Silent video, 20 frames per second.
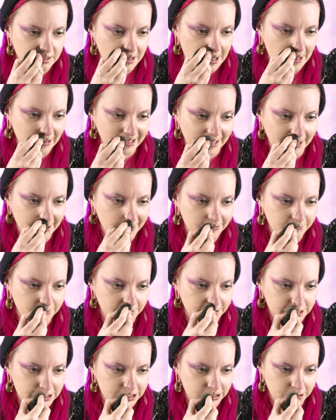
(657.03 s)
like
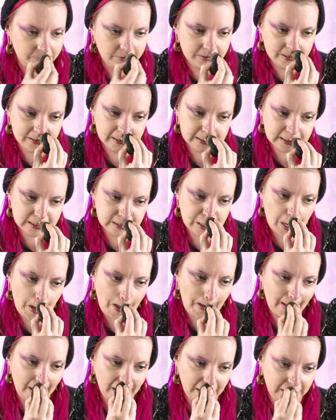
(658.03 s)
gratuitous,
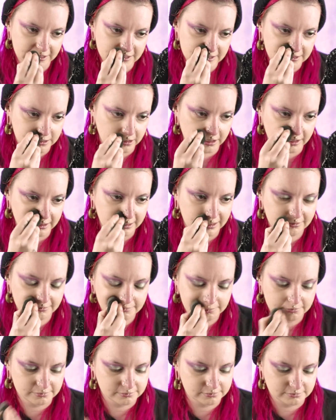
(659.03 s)
and it's not
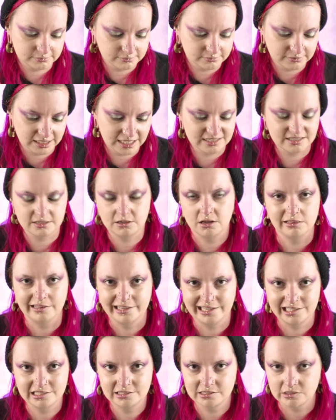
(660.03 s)

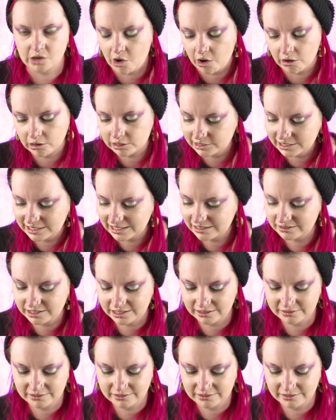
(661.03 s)
like Saw or anything